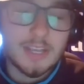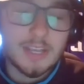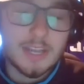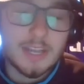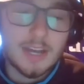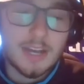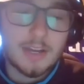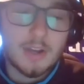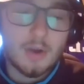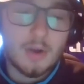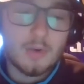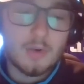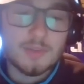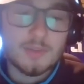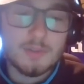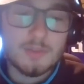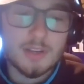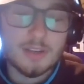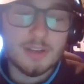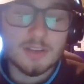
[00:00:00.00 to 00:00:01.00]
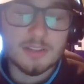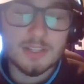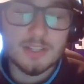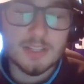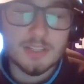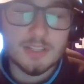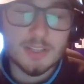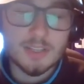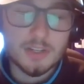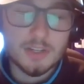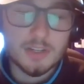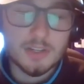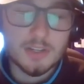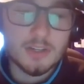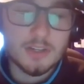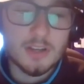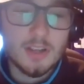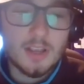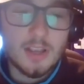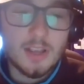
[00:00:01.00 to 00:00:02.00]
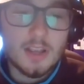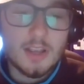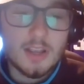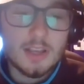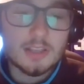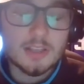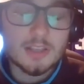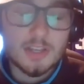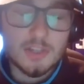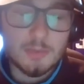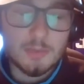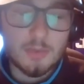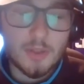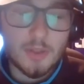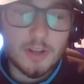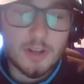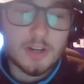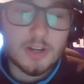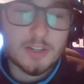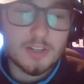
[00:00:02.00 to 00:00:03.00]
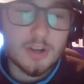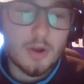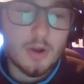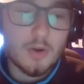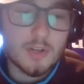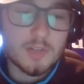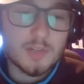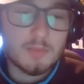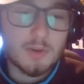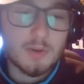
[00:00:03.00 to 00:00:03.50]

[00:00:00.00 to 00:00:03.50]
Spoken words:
get head coach because he's such a player's coach.